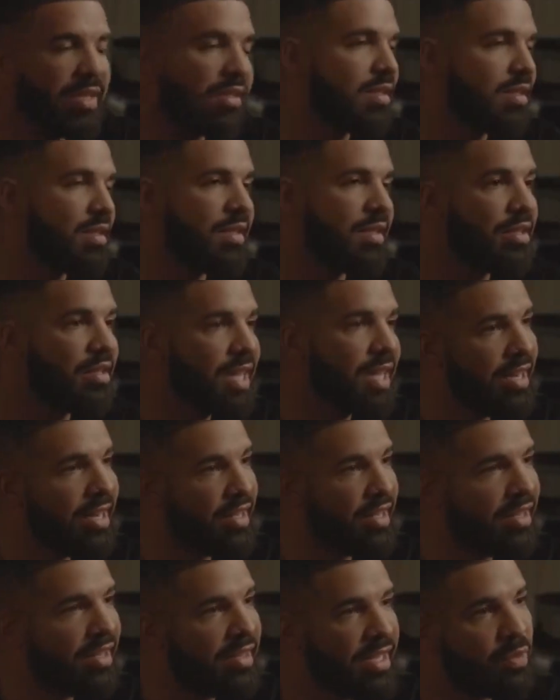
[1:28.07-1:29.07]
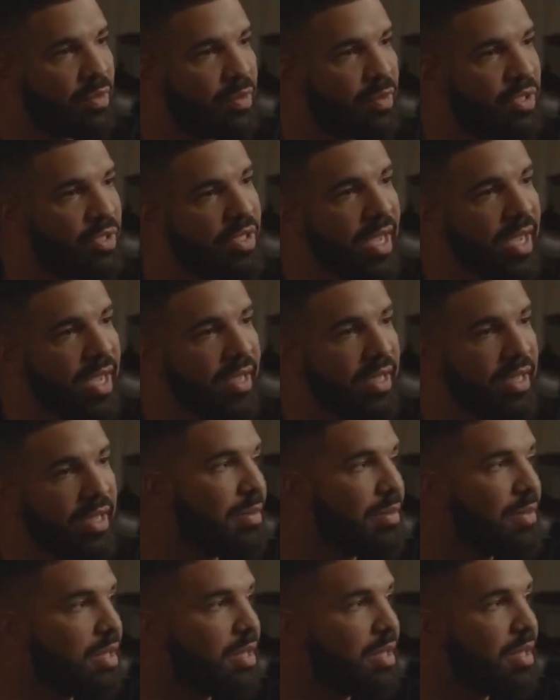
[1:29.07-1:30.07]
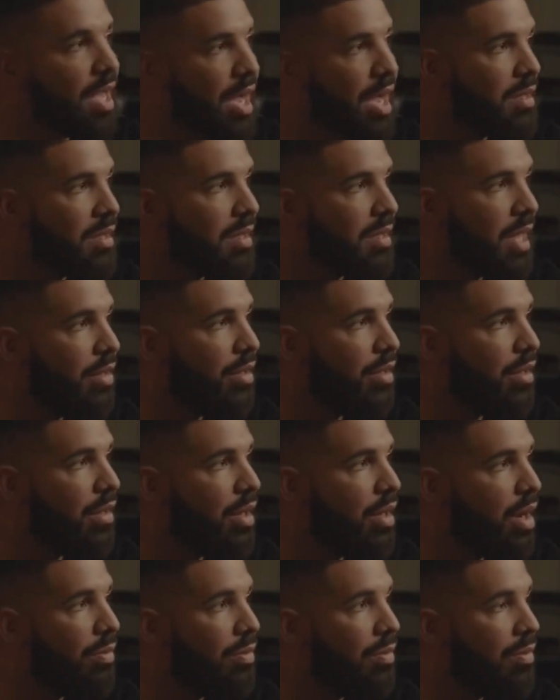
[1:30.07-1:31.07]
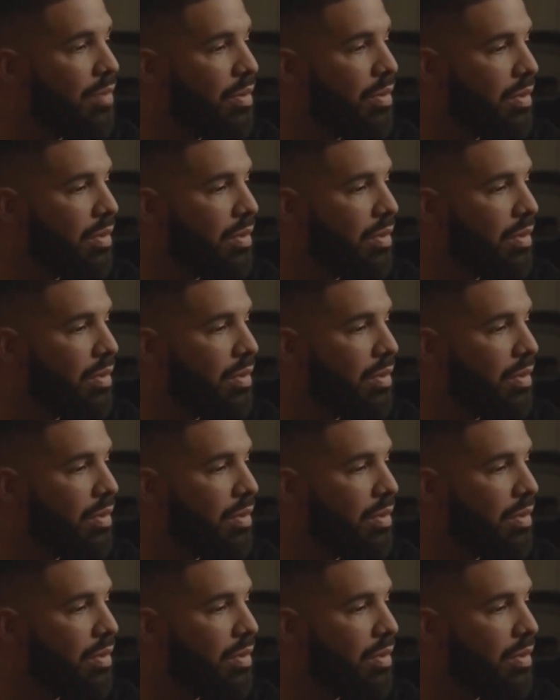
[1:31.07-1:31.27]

the other side of things, which is like, yo, sometimes like, you know,